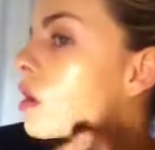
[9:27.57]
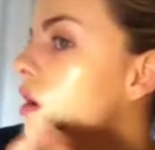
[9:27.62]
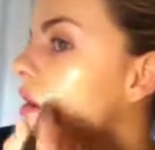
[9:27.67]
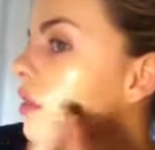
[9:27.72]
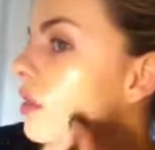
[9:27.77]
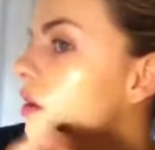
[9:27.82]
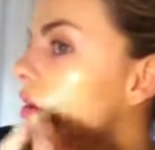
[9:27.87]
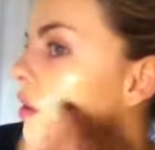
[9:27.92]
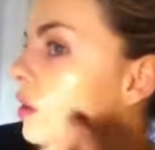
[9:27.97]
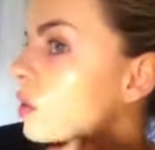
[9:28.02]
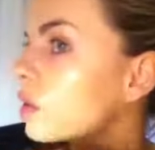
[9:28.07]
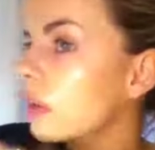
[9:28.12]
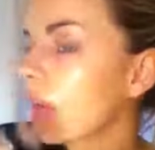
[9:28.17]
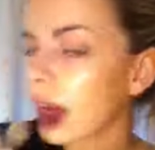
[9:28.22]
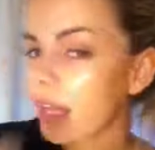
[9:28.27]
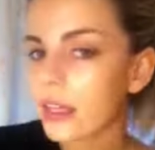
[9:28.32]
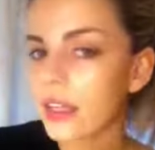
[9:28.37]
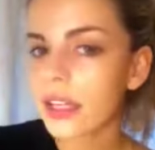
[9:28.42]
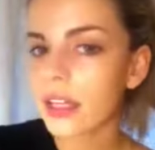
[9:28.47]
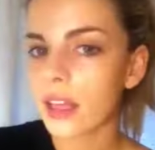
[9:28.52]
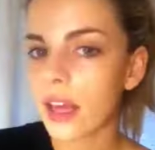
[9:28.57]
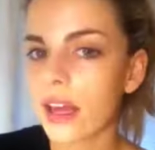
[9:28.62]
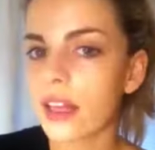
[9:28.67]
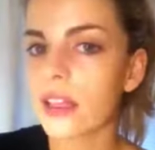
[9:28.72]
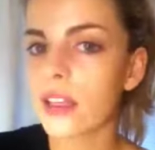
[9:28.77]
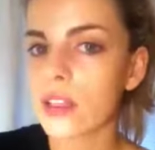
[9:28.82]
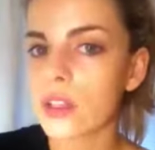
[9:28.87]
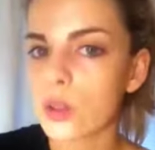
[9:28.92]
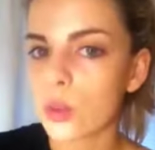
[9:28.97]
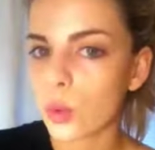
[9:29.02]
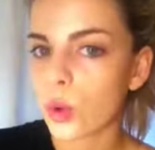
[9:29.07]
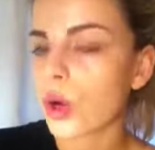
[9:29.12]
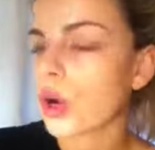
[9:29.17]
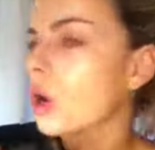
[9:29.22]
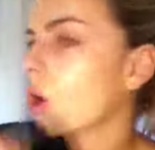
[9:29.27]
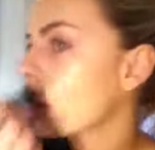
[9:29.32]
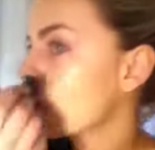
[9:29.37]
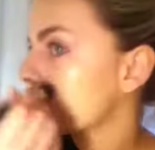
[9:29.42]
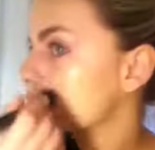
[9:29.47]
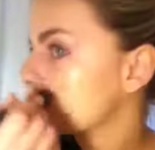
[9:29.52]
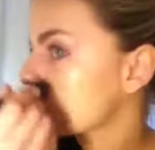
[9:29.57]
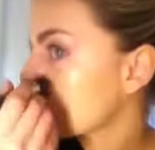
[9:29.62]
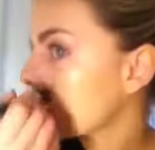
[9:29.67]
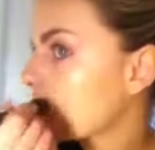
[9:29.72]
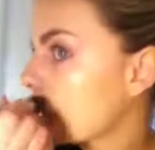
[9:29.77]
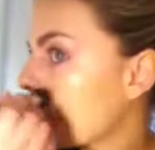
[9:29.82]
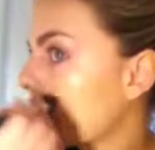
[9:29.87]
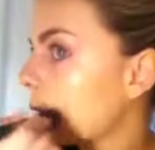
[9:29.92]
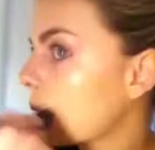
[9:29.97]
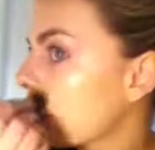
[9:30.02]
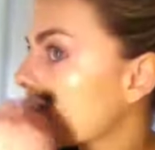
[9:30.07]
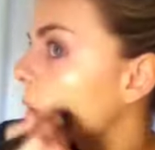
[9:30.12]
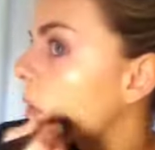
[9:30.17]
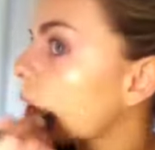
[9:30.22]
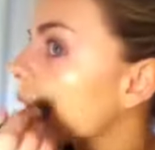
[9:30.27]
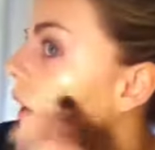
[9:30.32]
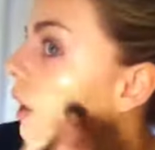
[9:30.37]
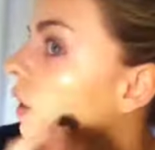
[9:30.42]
And then you lightly, lightly swirl and just blend the